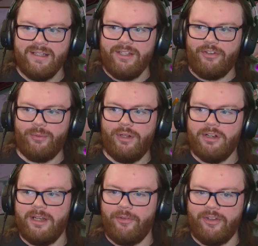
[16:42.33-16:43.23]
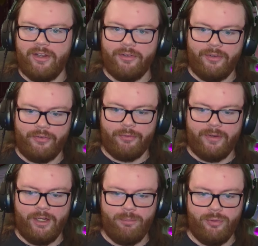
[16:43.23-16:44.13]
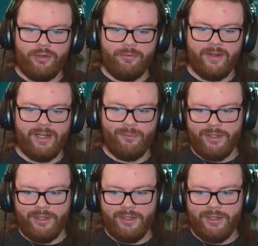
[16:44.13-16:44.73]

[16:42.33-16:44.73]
So it all comes down to this, the final point fight.